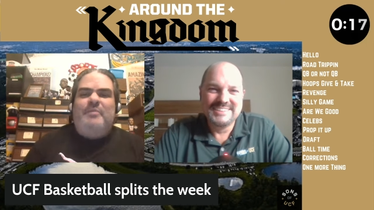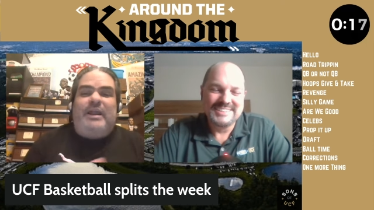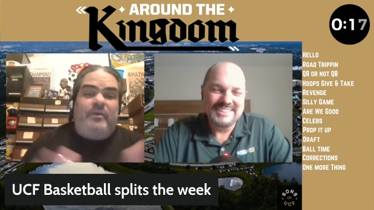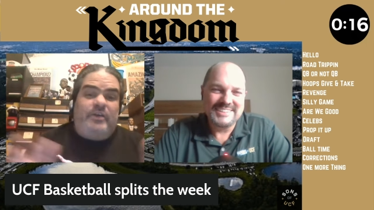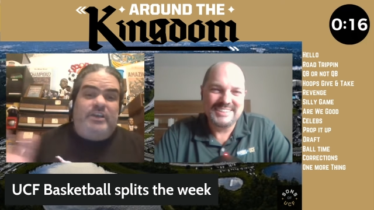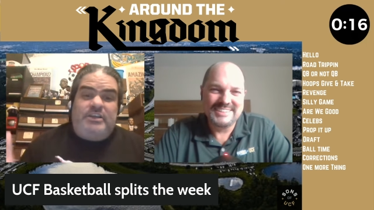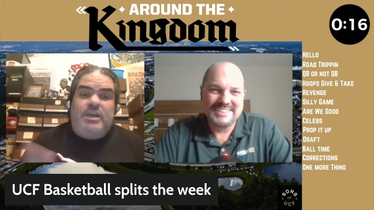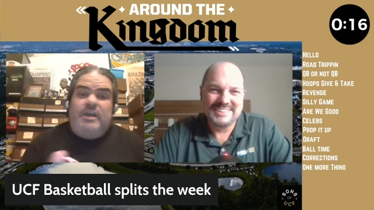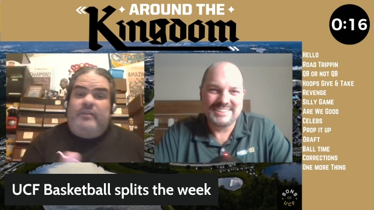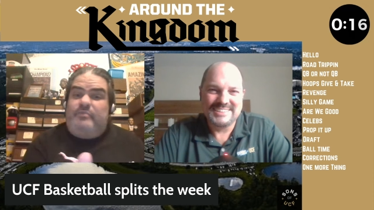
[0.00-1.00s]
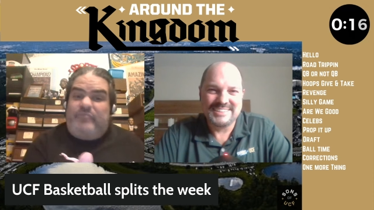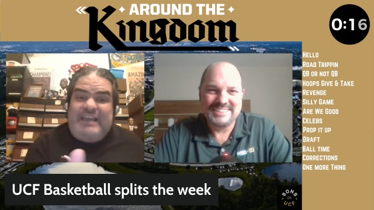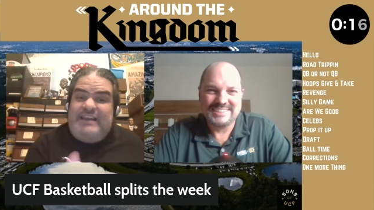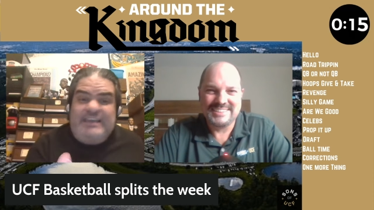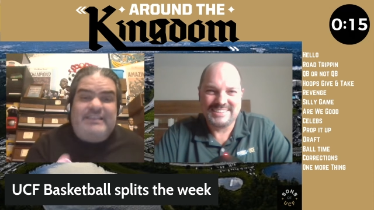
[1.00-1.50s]
Speaker 1: But anyway,
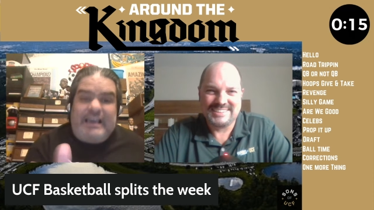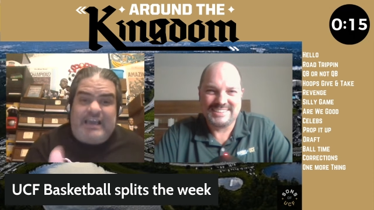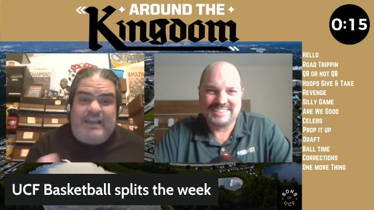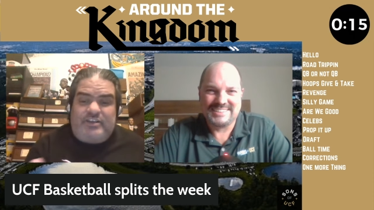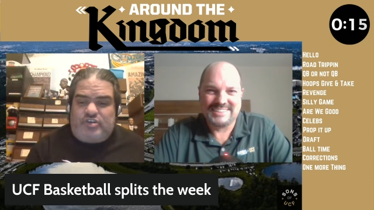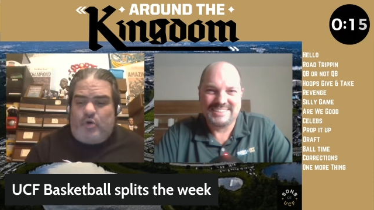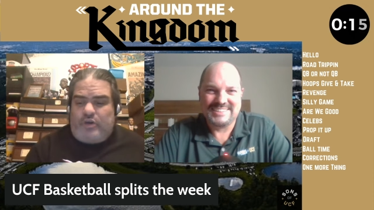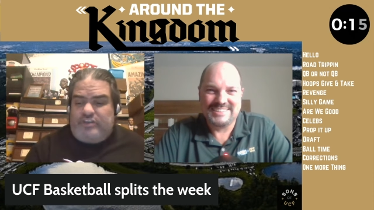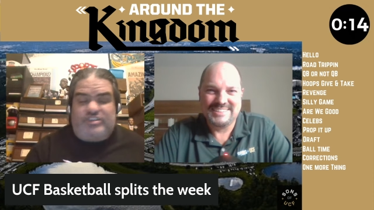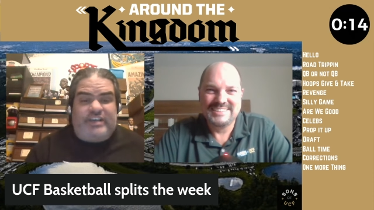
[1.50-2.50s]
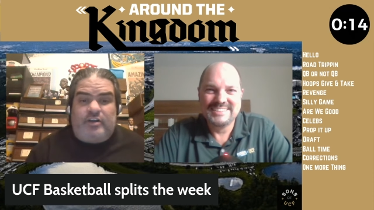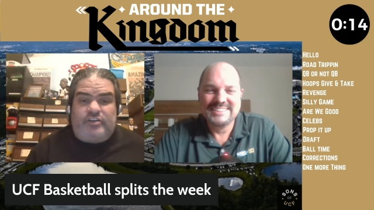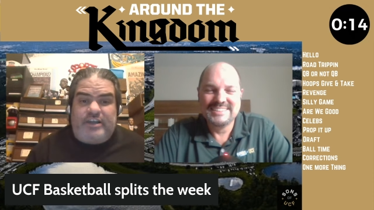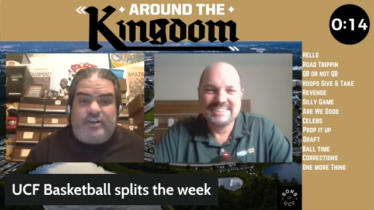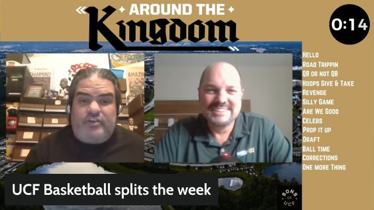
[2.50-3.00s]
they need that kind of scoring.
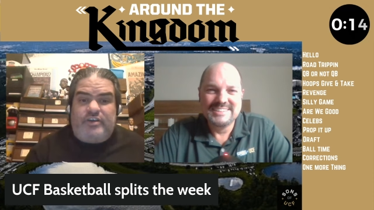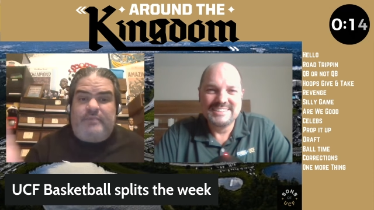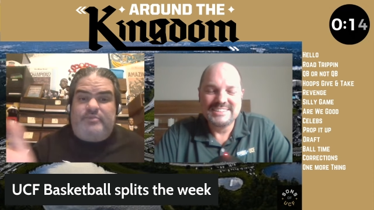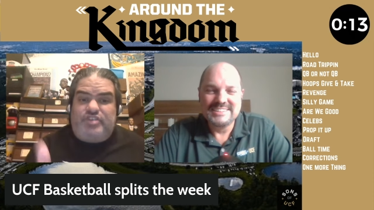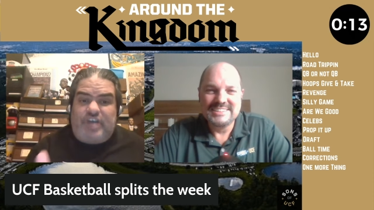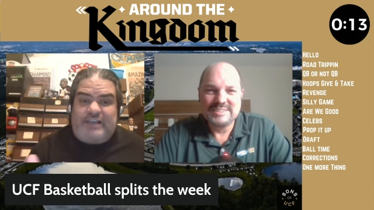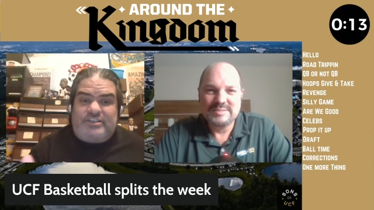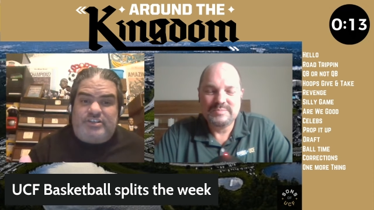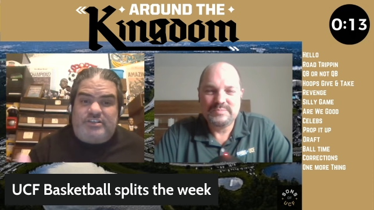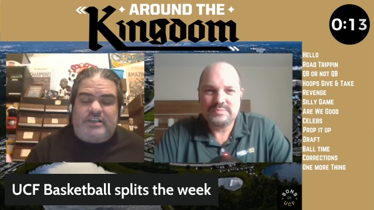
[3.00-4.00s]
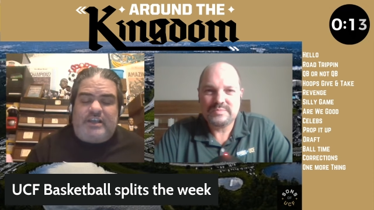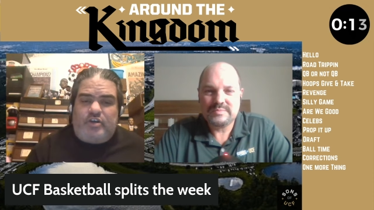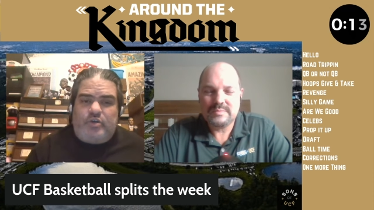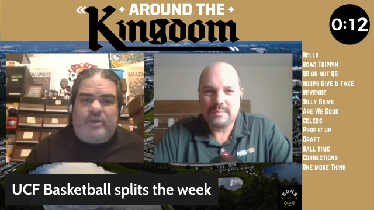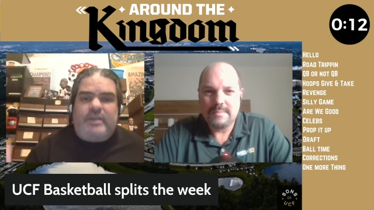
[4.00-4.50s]
Sellers had a good game. Johnson's had a
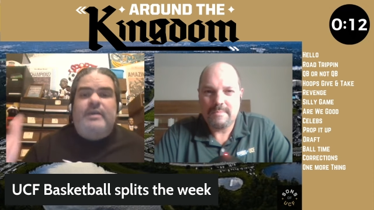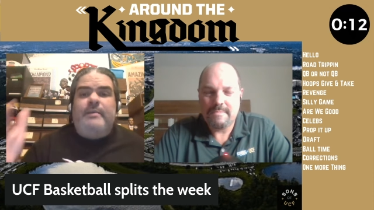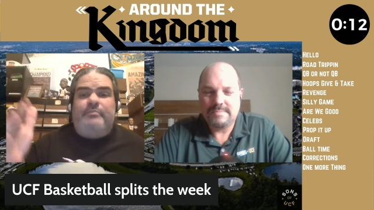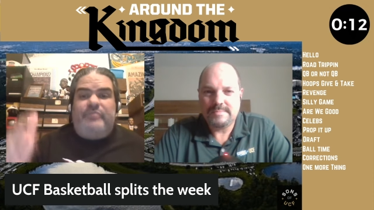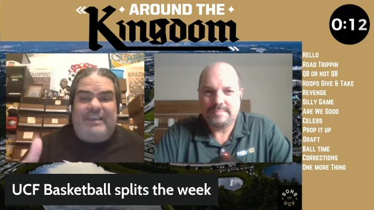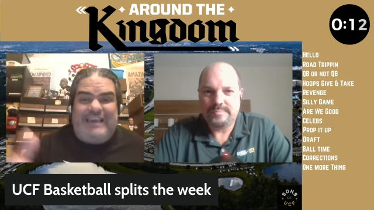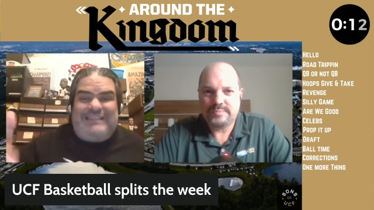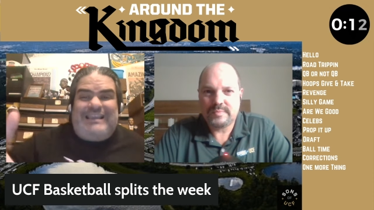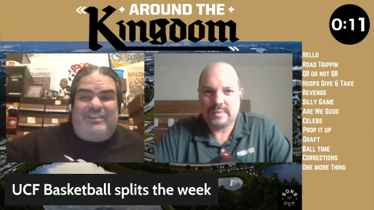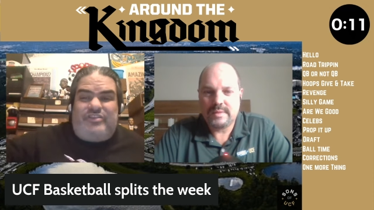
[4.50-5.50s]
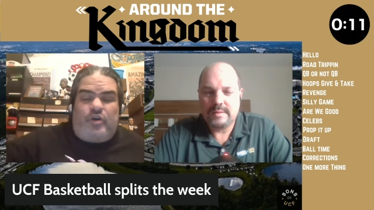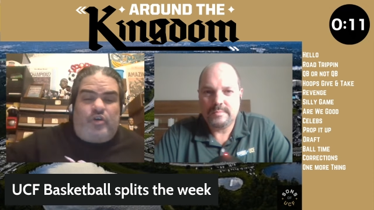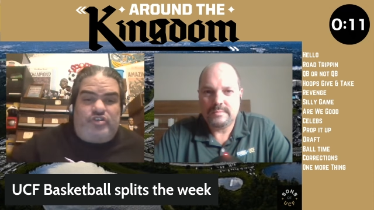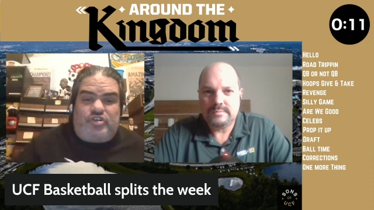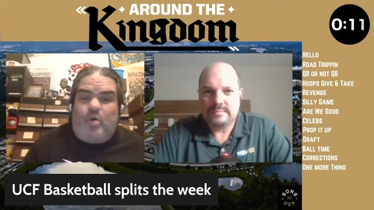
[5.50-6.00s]
good week. They get that
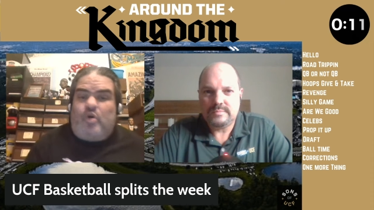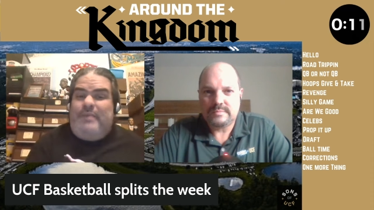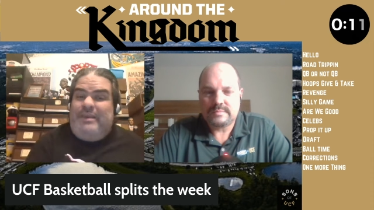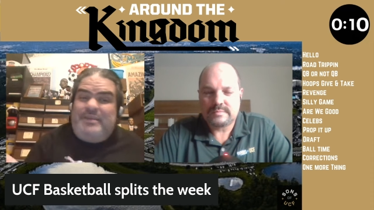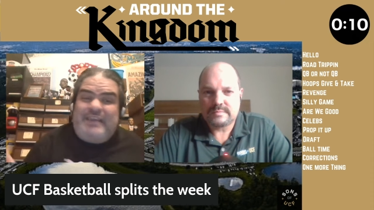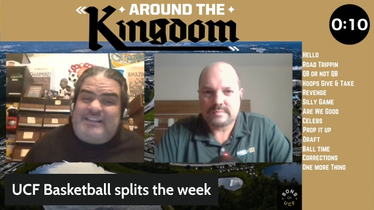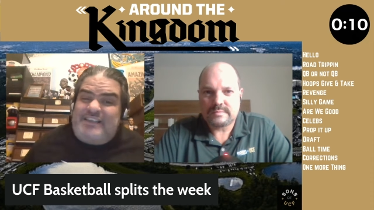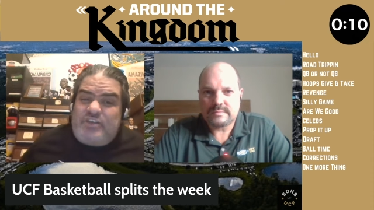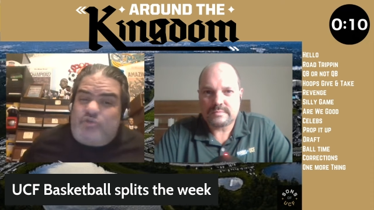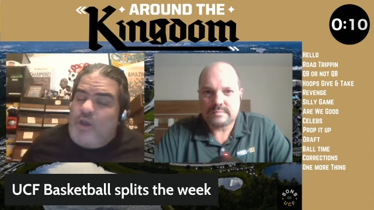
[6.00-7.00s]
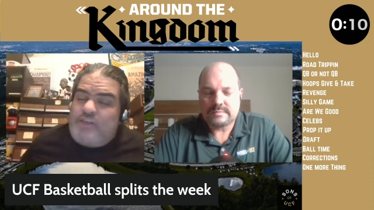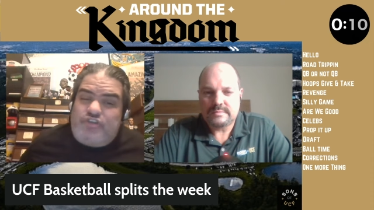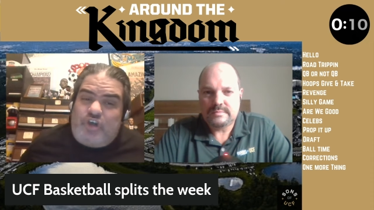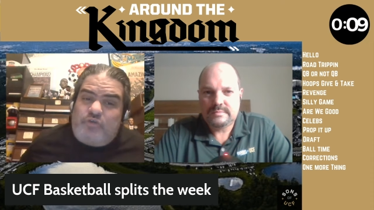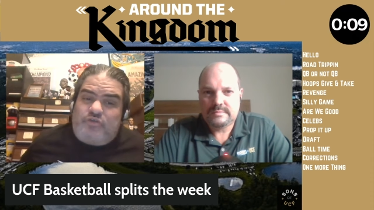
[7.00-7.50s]
third score. Maybe that's Antoine
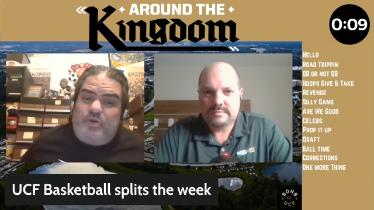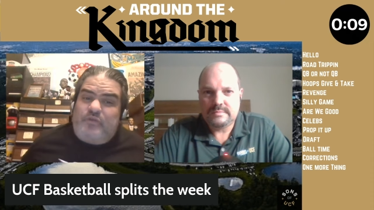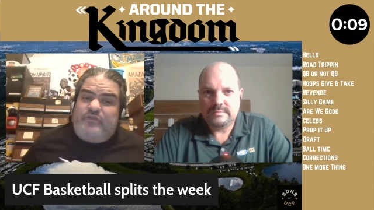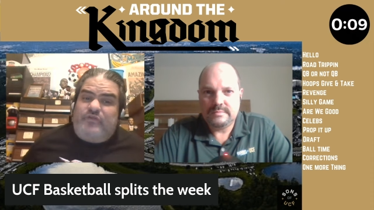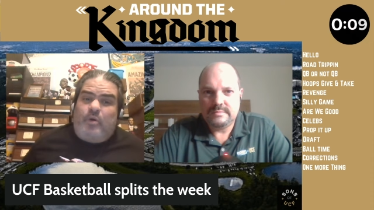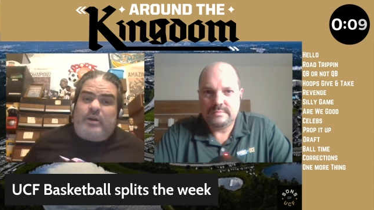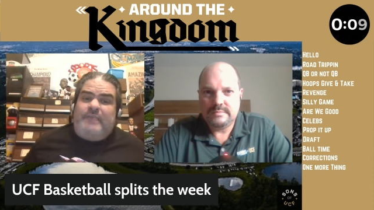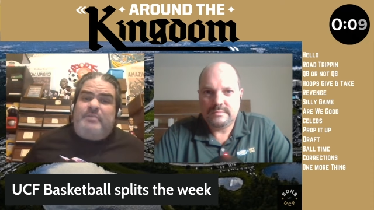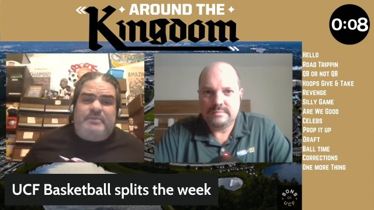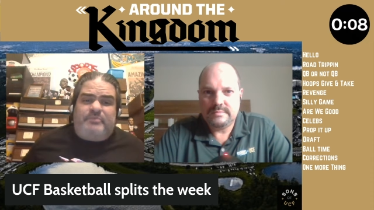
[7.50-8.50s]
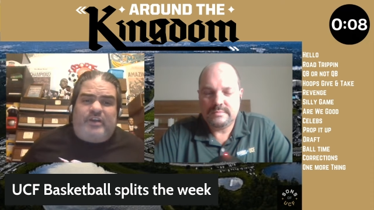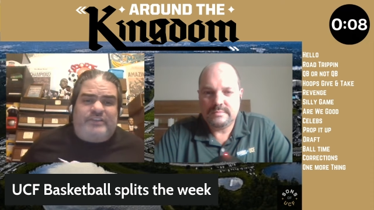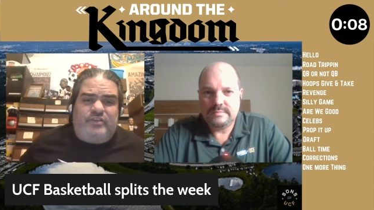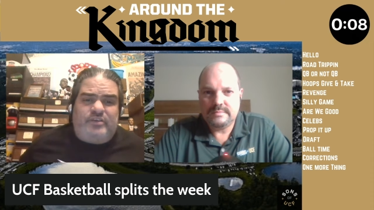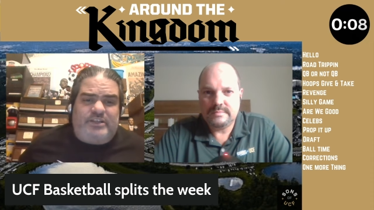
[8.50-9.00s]
Jones moving forward. I've been
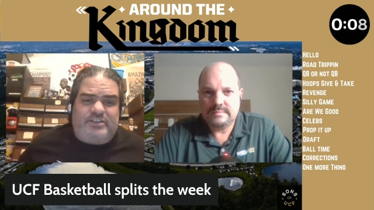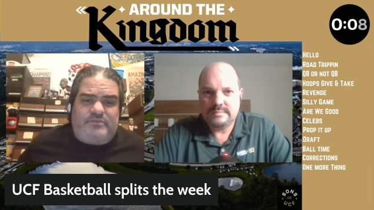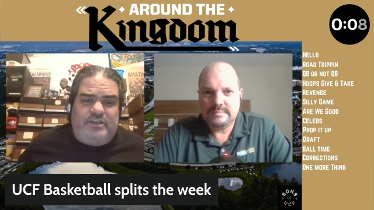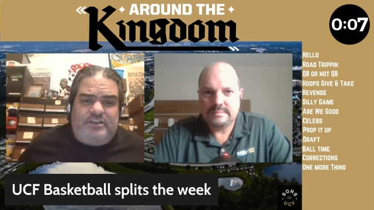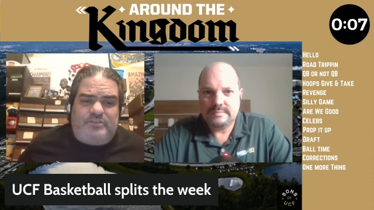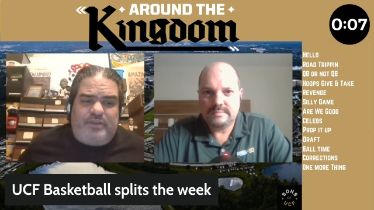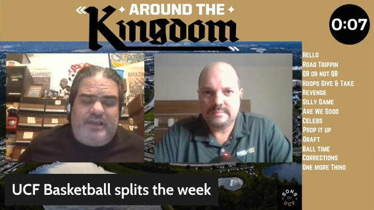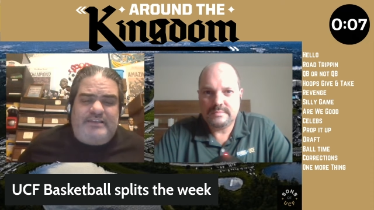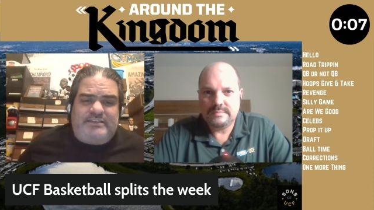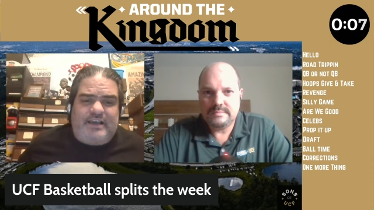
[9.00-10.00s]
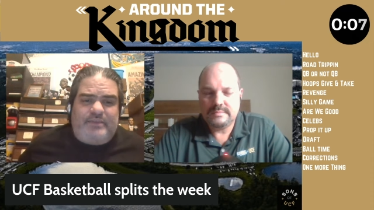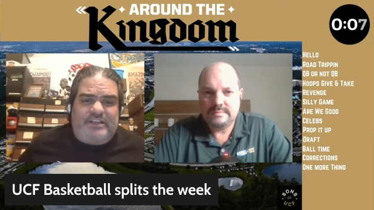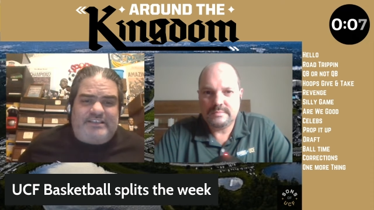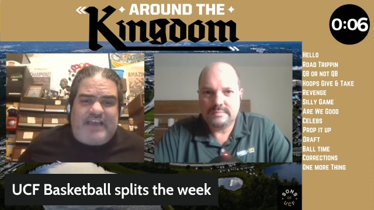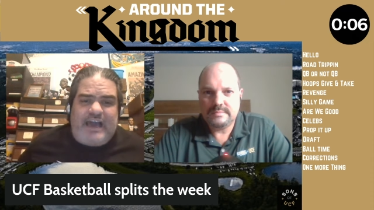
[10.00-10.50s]
impressed with him in his playing time
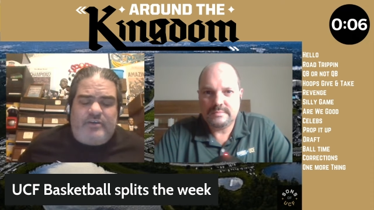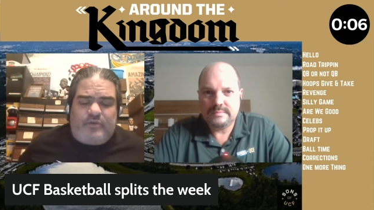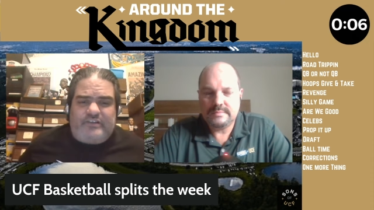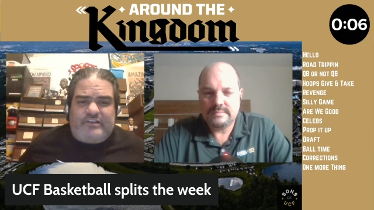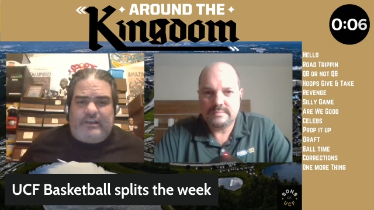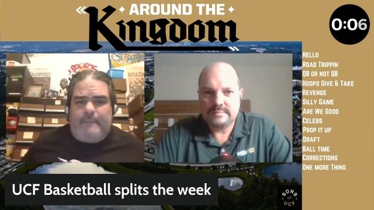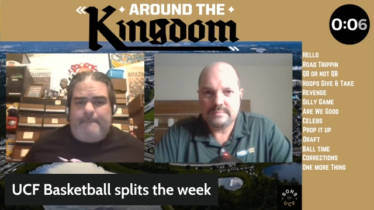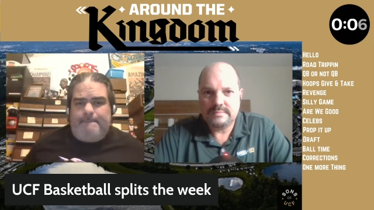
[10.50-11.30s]
that he's gotten recently.